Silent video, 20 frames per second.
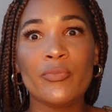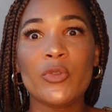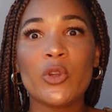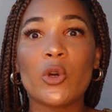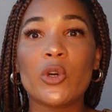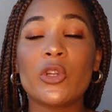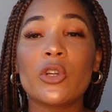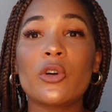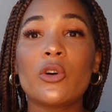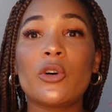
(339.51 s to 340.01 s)
No,
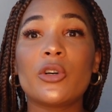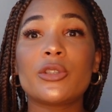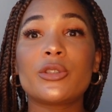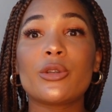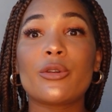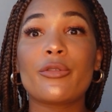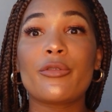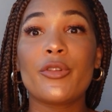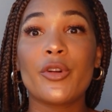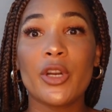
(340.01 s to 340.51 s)
in the course
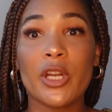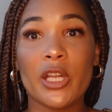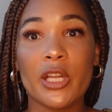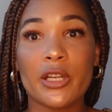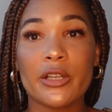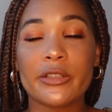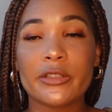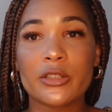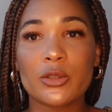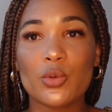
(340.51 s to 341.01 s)
of 3
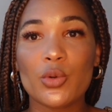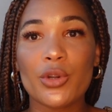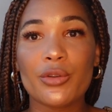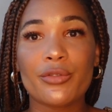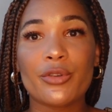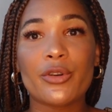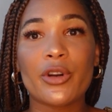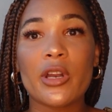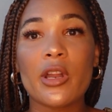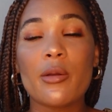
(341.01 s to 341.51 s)
years, we've
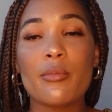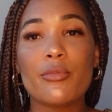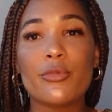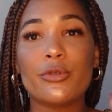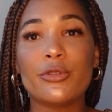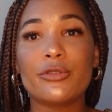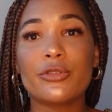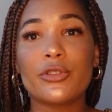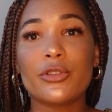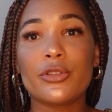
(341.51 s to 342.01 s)
already
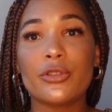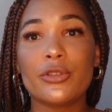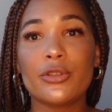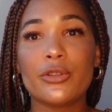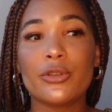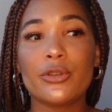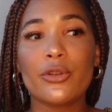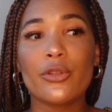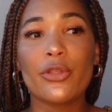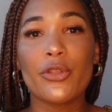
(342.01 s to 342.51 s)
moved
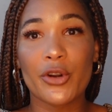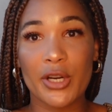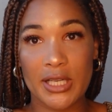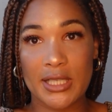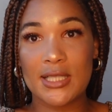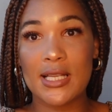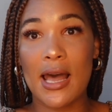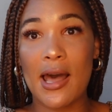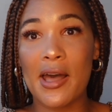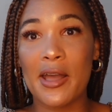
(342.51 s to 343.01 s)
3
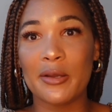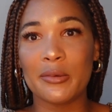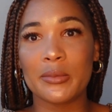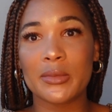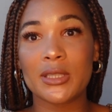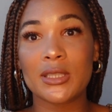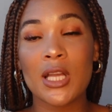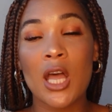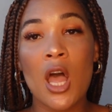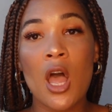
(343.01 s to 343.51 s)

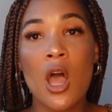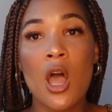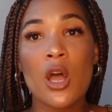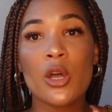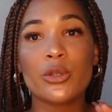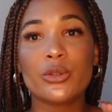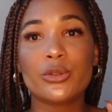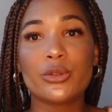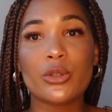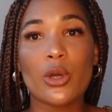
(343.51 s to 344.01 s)
times.
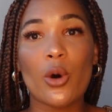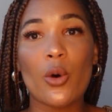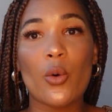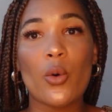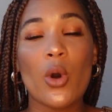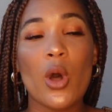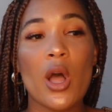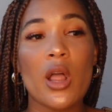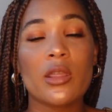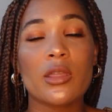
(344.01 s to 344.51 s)

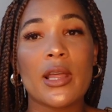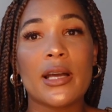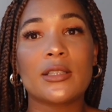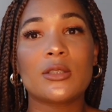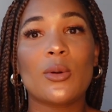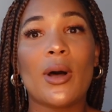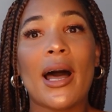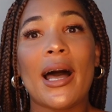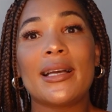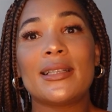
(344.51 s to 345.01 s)
So that's
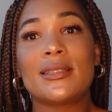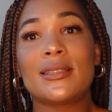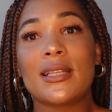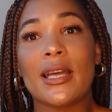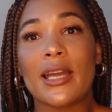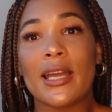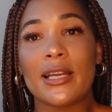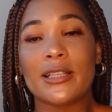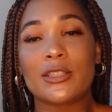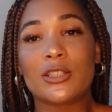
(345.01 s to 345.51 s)
why I
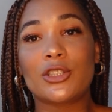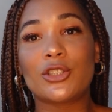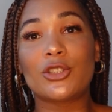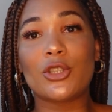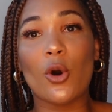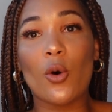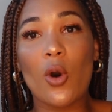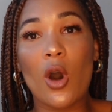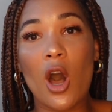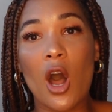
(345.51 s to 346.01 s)
say it's
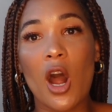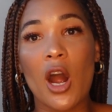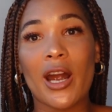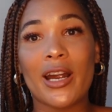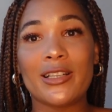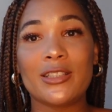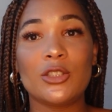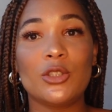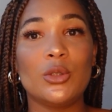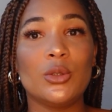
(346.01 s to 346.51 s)
so
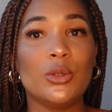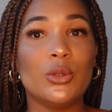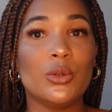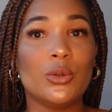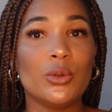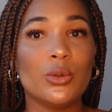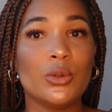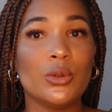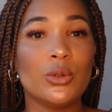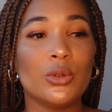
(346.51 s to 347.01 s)
hard to
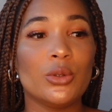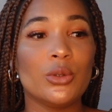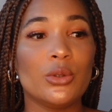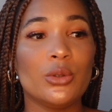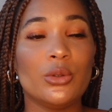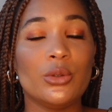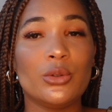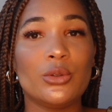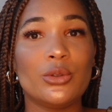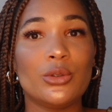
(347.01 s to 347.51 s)

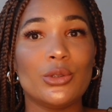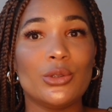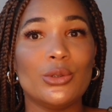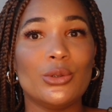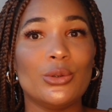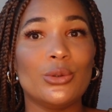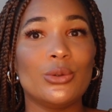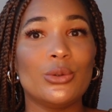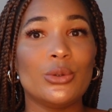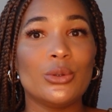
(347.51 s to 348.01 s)

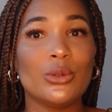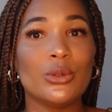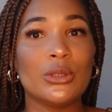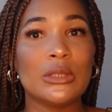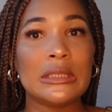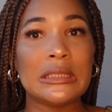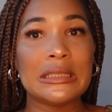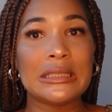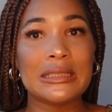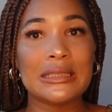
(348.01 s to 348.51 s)

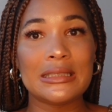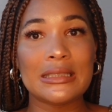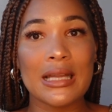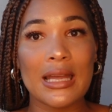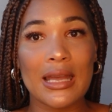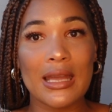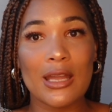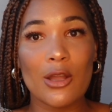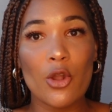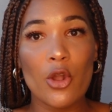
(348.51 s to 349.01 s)

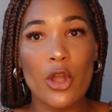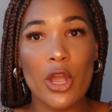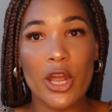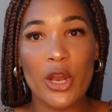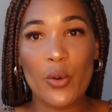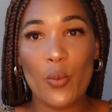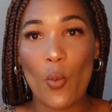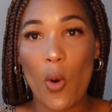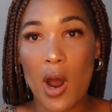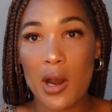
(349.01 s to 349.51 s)
stay
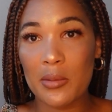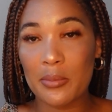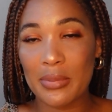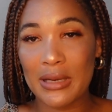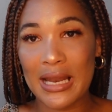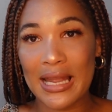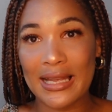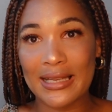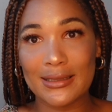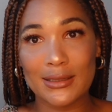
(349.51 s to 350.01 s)
in one
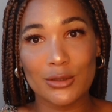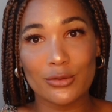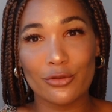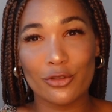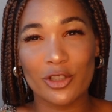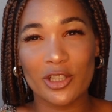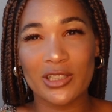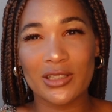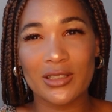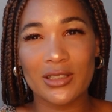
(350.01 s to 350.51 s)
place
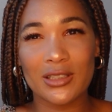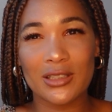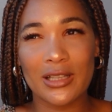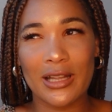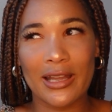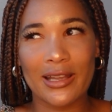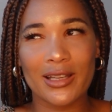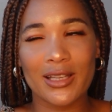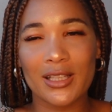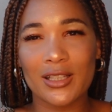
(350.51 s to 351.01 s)
for
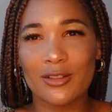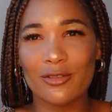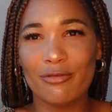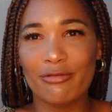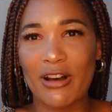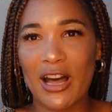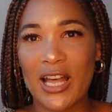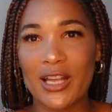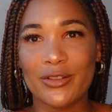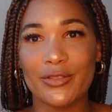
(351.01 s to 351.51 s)
like
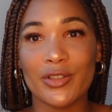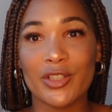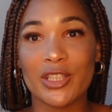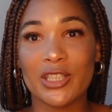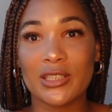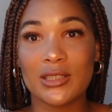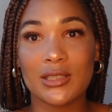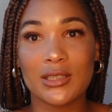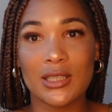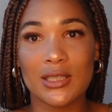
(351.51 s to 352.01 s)
5
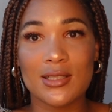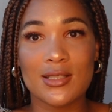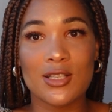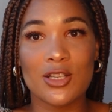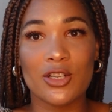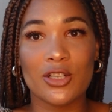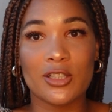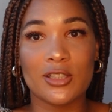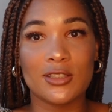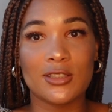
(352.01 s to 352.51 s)
years, 6
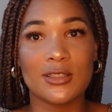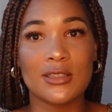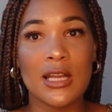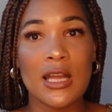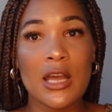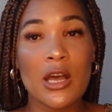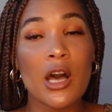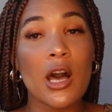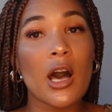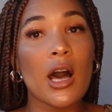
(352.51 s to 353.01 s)
years,
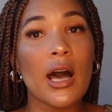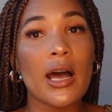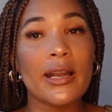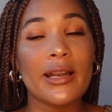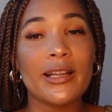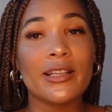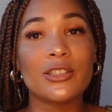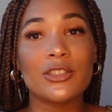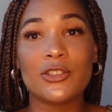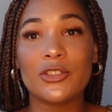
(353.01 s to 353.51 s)

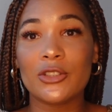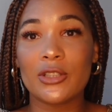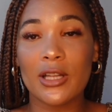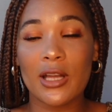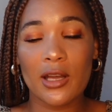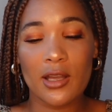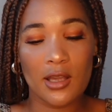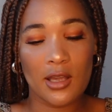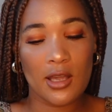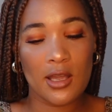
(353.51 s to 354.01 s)
unless you're
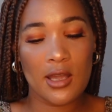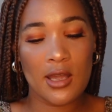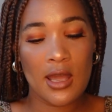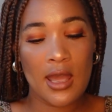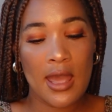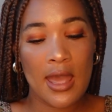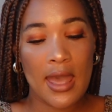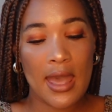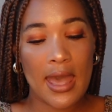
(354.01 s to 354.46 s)
lucky.